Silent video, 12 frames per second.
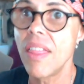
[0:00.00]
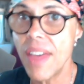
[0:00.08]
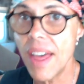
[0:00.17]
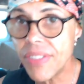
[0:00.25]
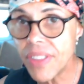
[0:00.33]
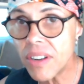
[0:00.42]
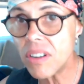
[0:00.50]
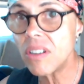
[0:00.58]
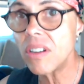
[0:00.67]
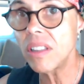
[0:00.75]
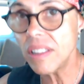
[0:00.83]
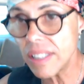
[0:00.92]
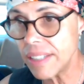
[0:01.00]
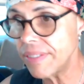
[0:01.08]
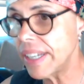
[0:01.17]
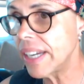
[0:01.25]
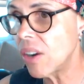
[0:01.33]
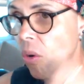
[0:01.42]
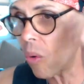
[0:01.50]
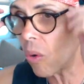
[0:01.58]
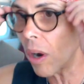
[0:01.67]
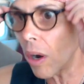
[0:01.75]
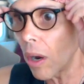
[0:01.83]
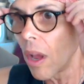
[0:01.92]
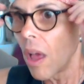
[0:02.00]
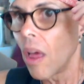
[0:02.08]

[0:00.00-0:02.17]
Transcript: that they're living or